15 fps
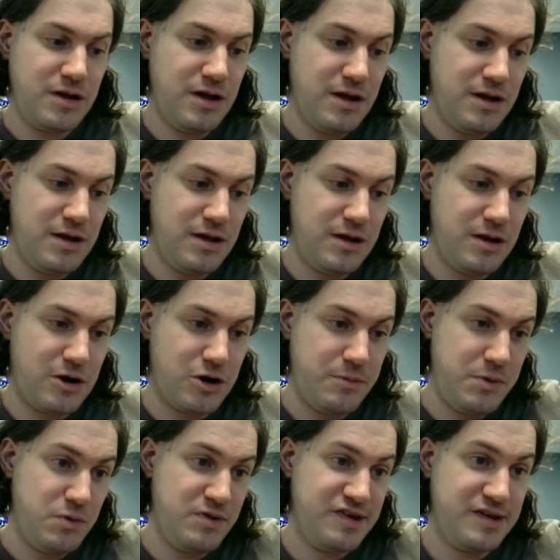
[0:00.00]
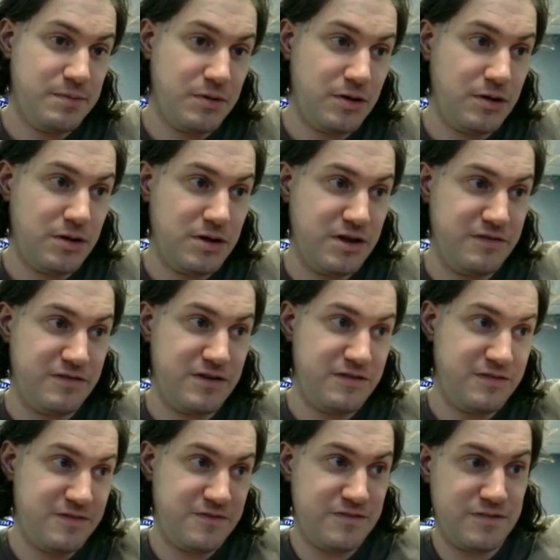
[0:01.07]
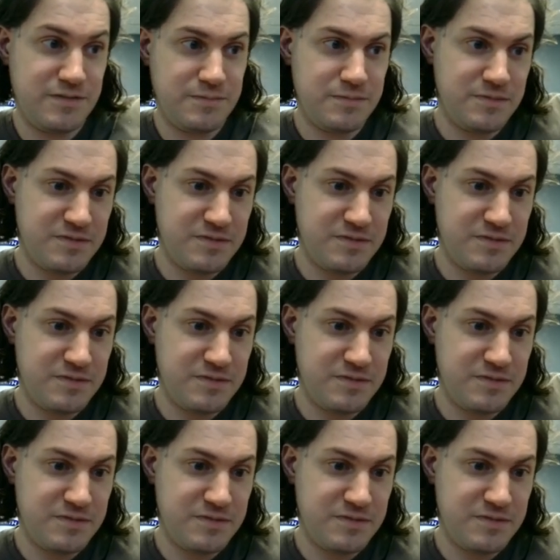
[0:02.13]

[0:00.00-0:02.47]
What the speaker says: are municipal, even if the